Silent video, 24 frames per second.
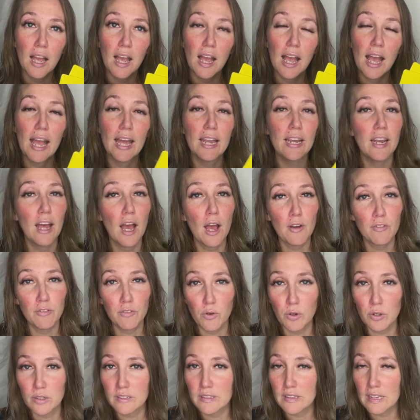And of
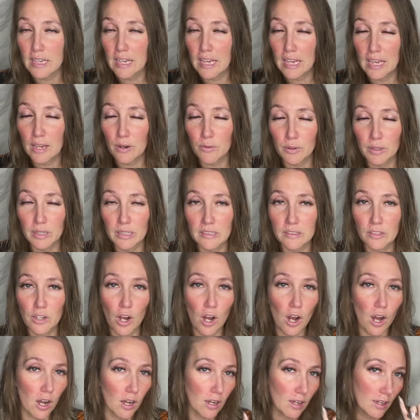course they can't really
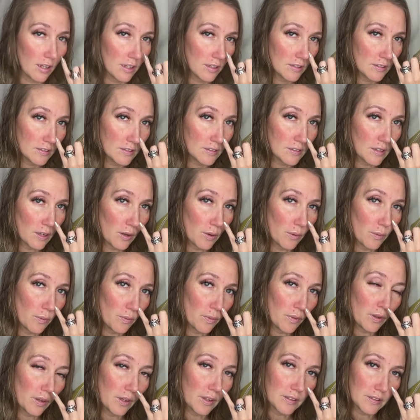talk, so
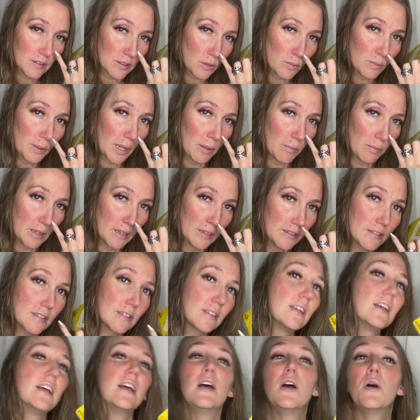because they're babies,
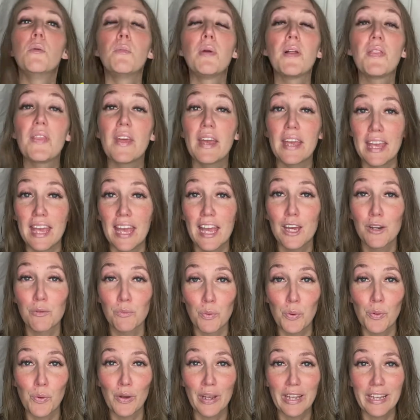but they can
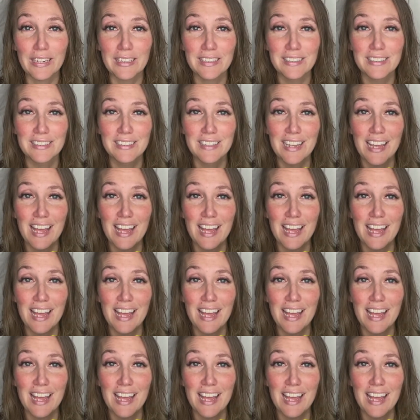point,